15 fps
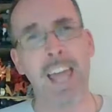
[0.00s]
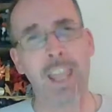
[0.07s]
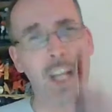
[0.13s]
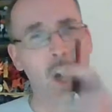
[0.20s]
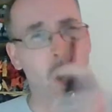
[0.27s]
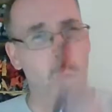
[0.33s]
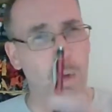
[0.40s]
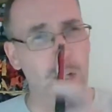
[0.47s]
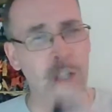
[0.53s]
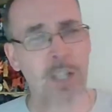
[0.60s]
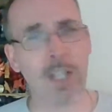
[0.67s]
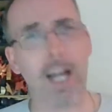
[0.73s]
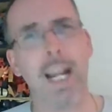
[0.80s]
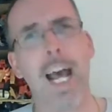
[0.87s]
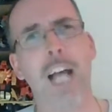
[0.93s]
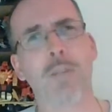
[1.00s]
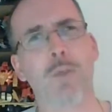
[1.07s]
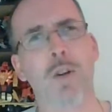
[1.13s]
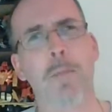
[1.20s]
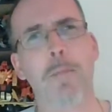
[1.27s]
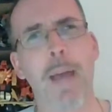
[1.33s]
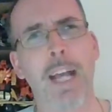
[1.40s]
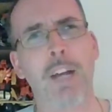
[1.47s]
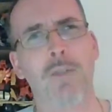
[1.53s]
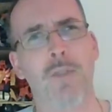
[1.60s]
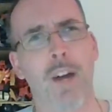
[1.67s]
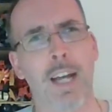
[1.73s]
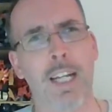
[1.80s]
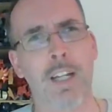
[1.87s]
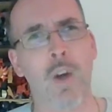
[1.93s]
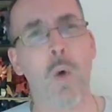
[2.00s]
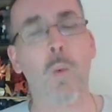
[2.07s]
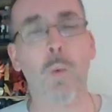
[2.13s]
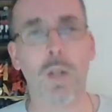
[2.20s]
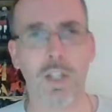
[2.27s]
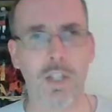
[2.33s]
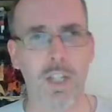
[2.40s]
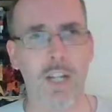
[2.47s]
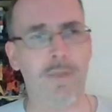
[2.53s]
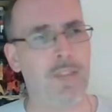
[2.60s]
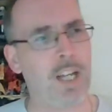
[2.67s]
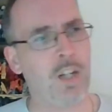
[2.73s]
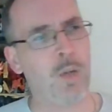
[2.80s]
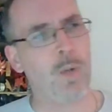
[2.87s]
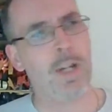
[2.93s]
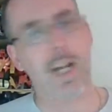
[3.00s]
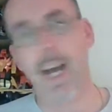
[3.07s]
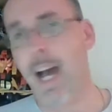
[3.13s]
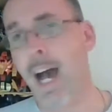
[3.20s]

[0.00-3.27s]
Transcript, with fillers: The onus is on Hasbro to make it right. We'll see if they do it.